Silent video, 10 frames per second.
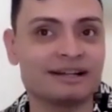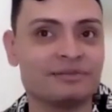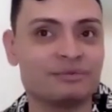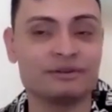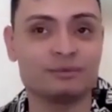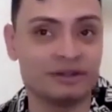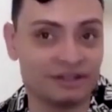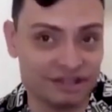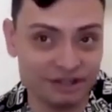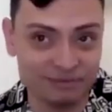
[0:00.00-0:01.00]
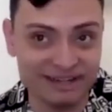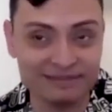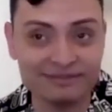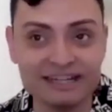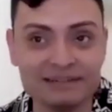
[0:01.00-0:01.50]
I wouldn't want to know my
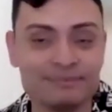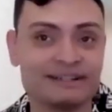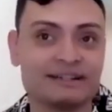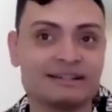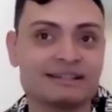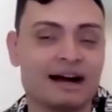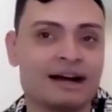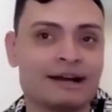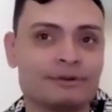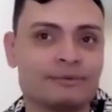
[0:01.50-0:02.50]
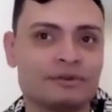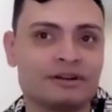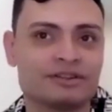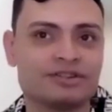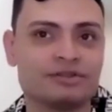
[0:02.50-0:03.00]
death date because I would
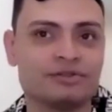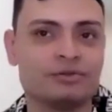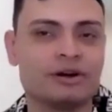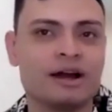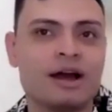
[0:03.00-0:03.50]
want to.